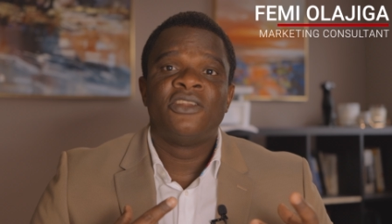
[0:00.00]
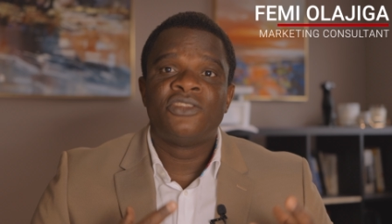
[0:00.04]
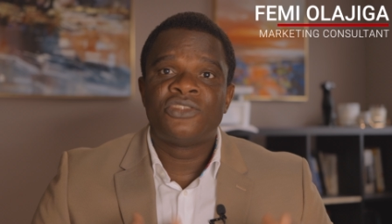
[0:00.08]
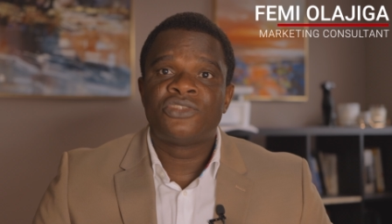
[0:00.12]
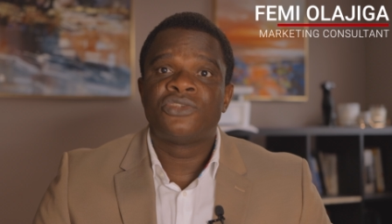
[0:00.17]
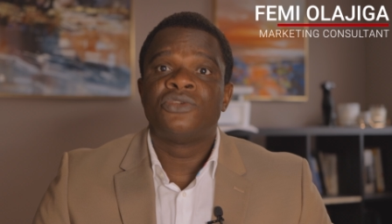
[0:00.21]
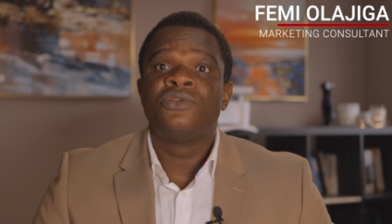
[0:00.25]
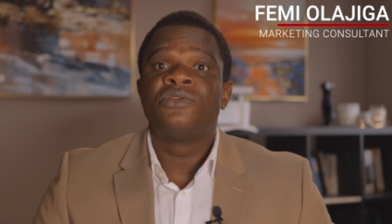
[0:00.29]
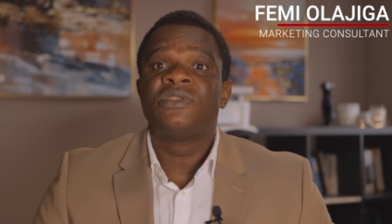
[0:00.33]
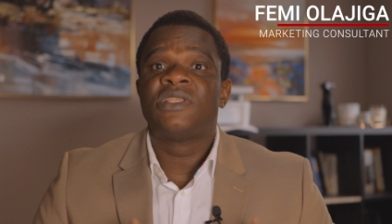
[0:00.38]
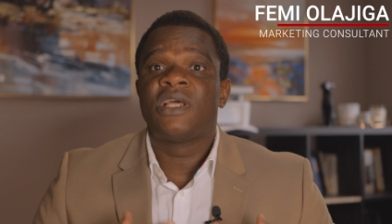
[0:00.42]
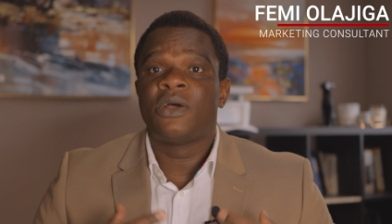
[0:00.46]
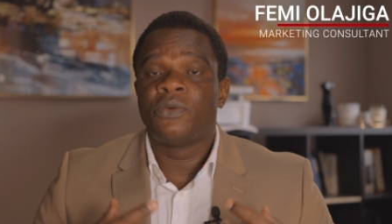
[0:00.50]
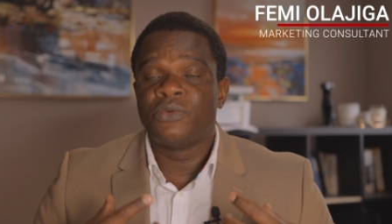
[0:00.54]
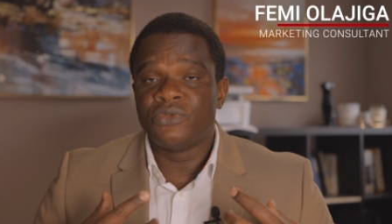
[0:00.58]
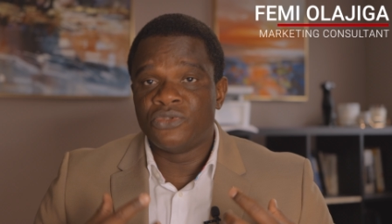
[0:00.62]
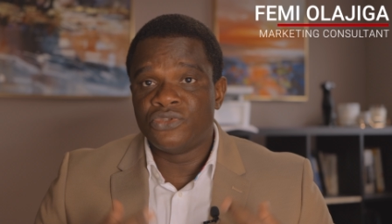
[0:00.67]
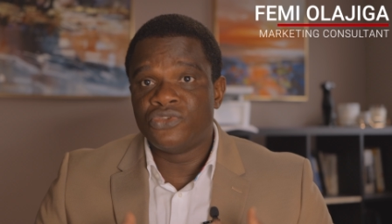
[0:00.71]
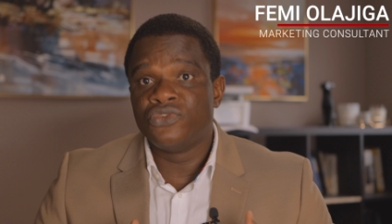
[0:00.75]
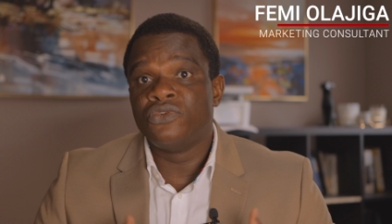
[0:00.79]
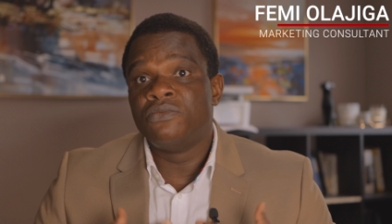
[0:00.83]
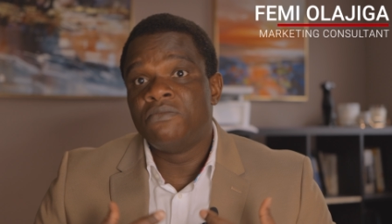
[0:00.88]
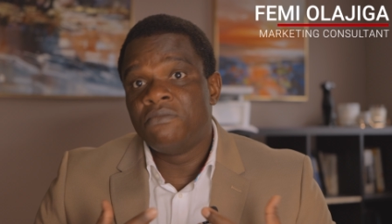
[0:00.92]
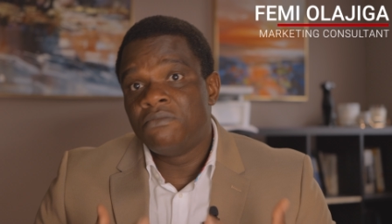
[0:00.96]
tools that
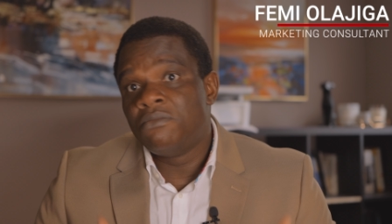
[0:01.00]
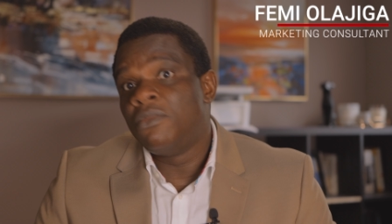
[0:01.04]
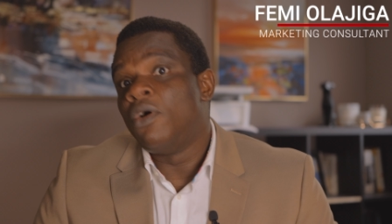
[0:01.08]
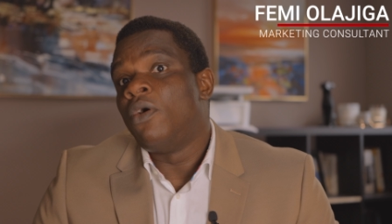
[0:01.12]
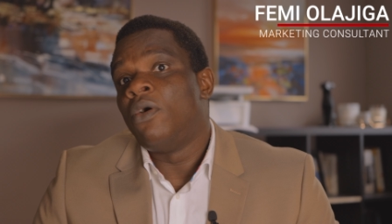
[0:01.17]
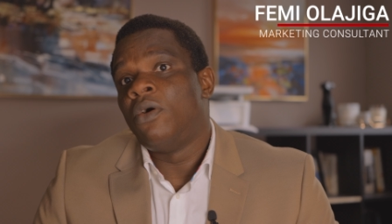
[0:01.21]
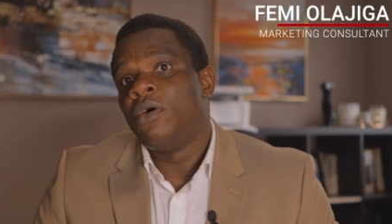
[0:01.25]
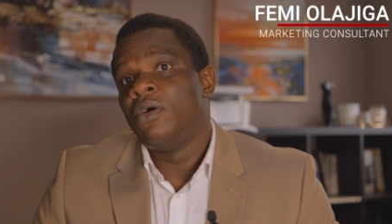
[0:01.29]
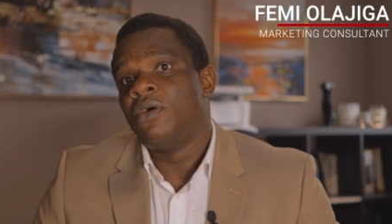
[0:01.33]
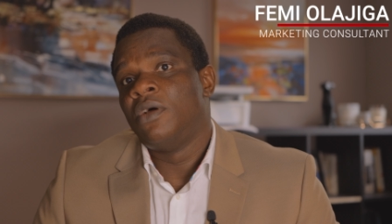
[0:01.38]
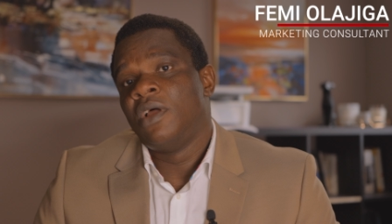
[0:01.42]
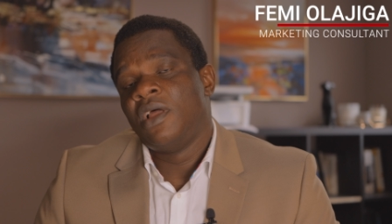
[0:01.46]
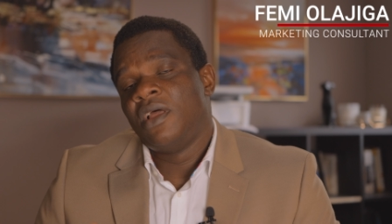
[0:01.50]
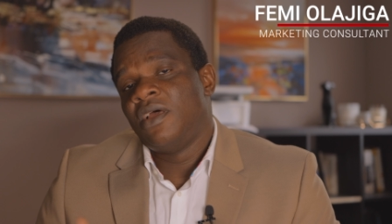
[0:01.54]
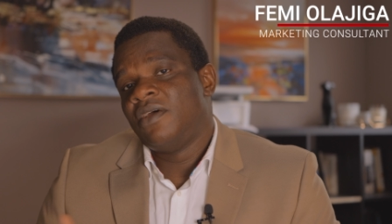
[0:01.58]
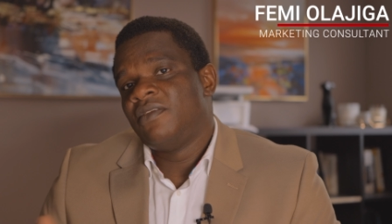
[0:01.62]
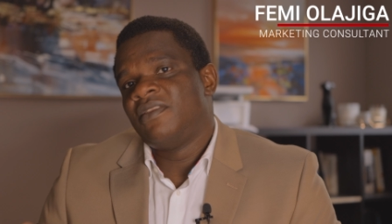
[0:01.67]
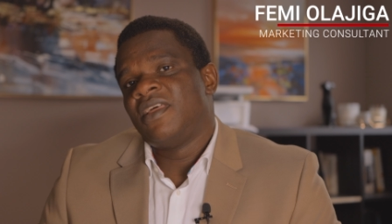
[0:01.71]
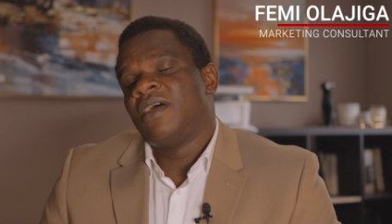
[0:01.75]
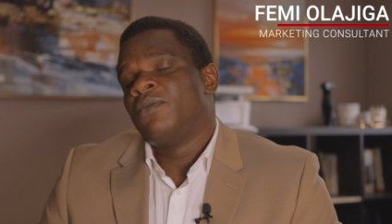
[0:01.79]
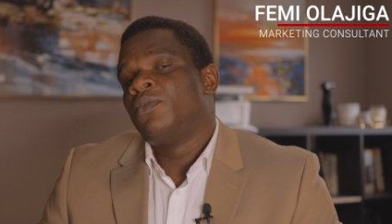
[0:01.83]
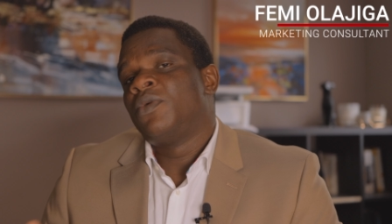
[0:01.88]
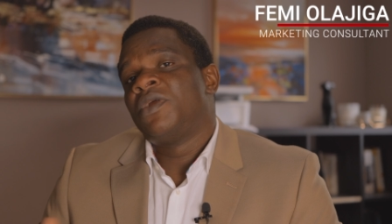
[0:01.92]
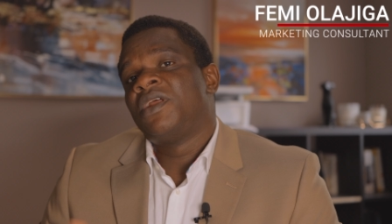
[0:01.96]
would do more
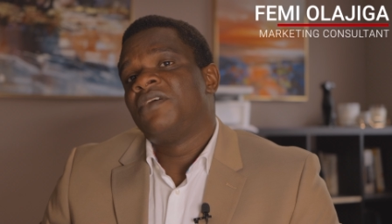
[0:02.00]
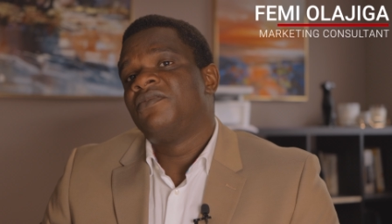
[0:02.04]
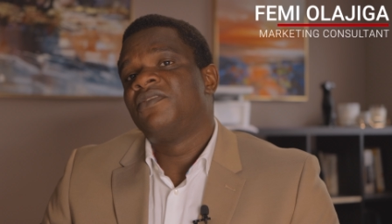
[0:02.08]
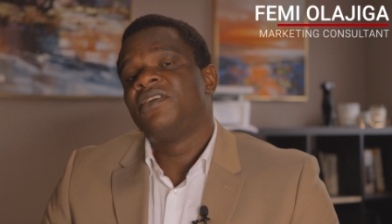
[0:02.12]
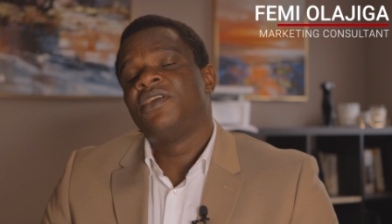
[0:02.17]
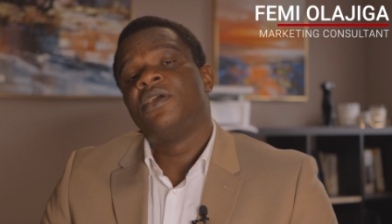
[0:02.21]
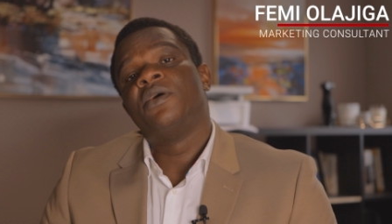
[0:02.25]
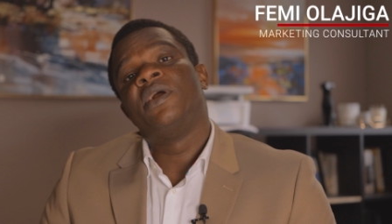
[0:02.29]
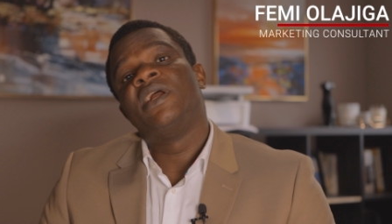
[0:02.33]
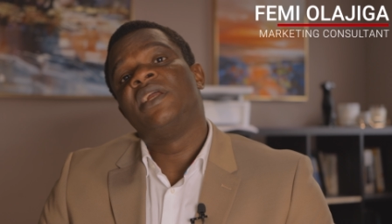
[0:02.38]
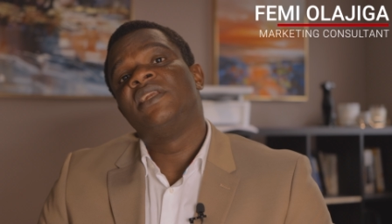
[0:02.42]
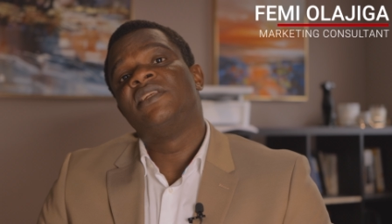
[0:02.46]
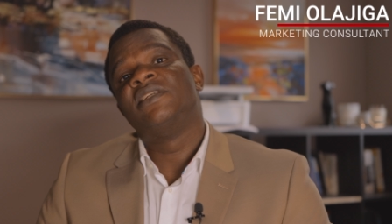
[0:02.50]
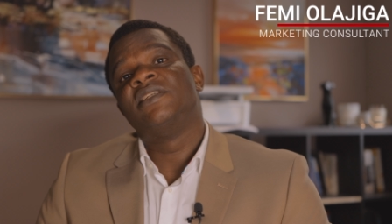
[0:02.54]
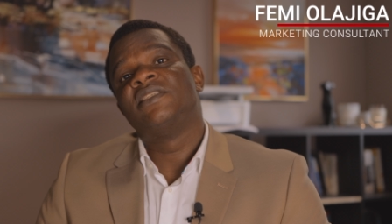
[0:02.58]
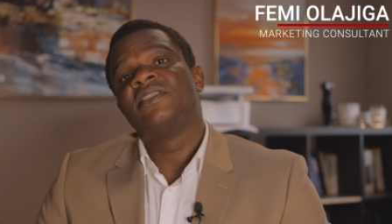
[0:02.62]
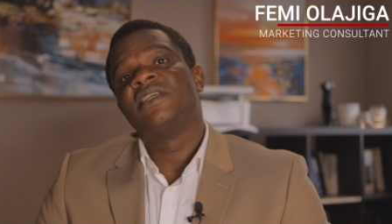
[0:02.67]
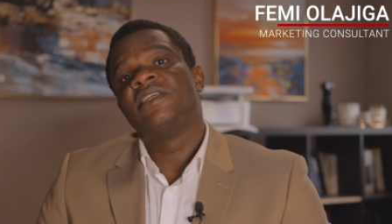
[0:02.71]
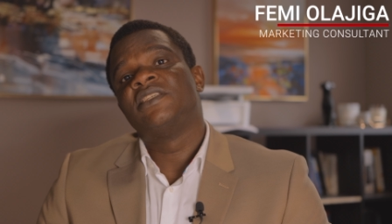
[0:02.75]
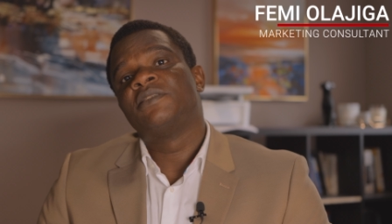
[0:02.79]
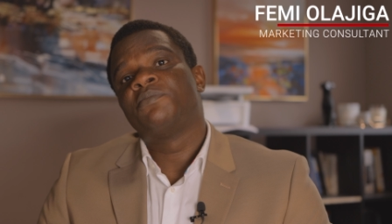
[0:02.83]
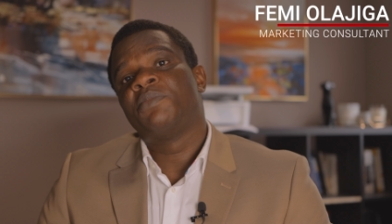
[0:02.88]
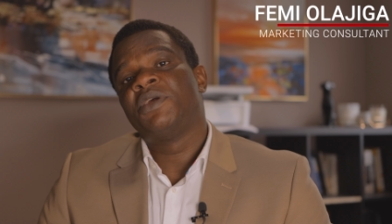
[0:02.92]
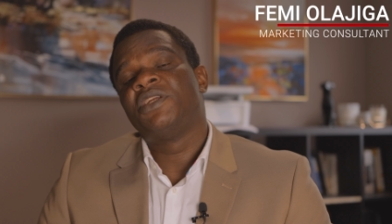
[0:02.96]
than whatever your
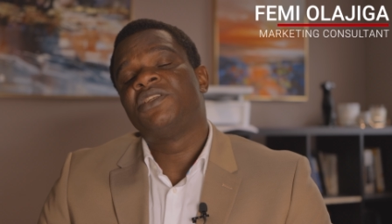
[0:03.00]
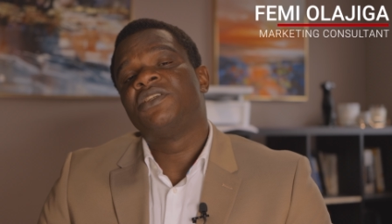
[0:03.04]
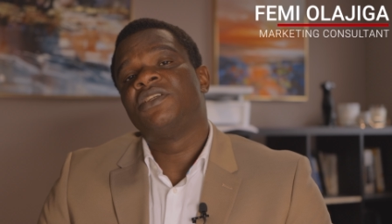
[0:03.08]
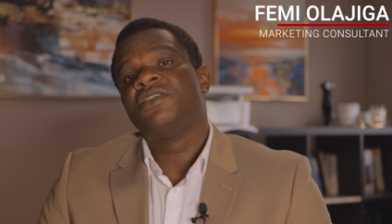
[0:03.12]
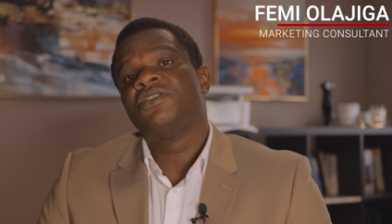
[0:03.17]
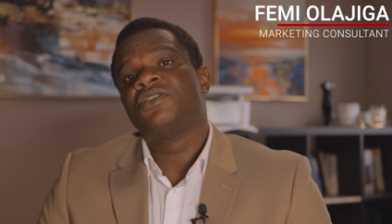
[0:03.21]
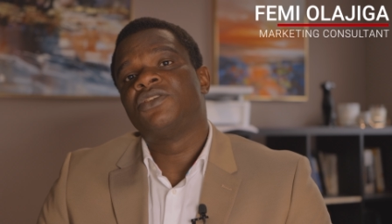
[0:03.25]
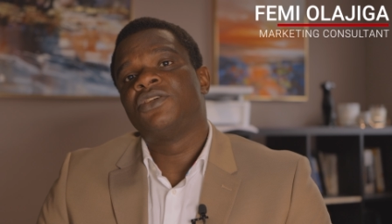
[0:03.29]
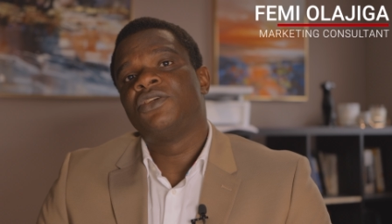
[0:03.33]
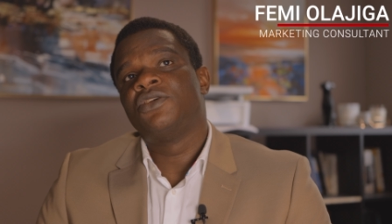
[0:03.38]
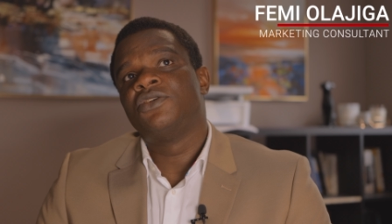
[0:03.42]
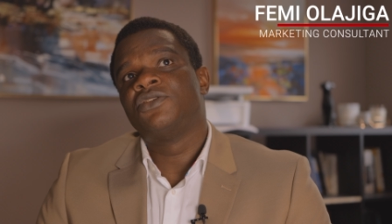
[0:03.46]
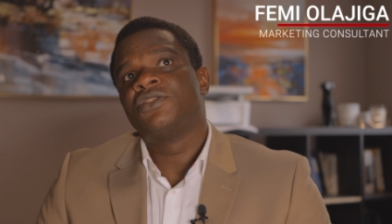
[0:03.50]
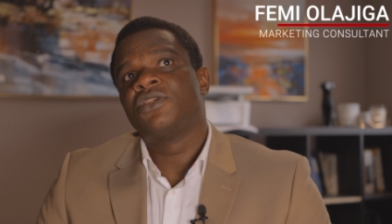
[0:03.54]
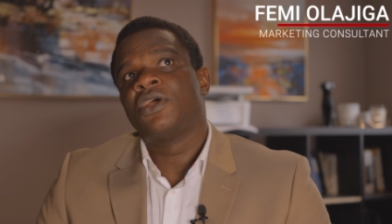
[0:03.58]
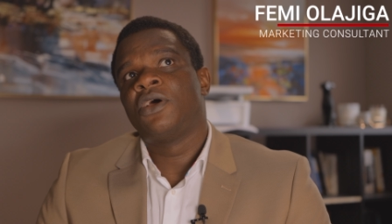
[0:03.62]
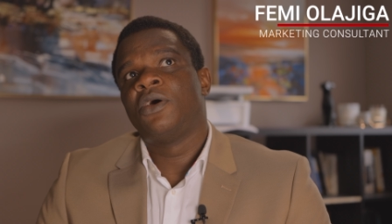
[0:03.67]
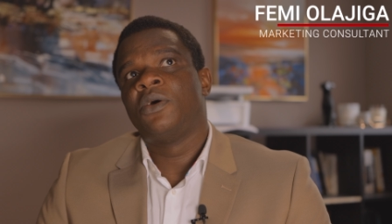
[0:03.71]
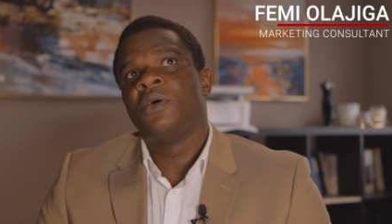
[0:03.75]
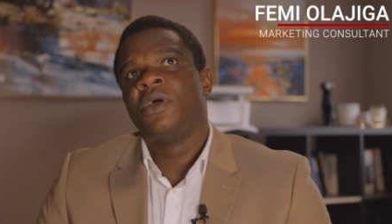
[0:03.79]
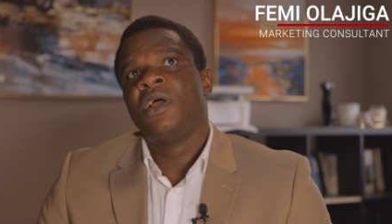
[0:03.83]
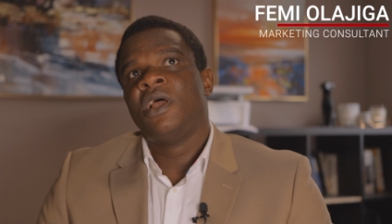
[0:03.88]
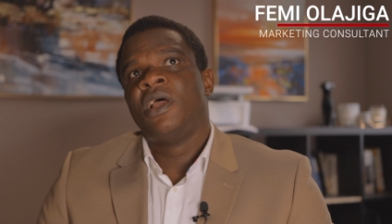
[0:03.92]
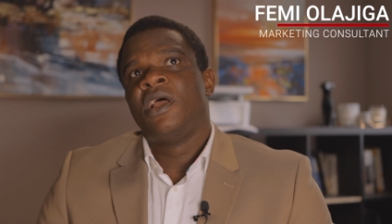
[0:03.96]
agency is pitching to you
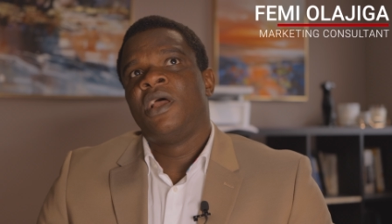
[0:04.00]
so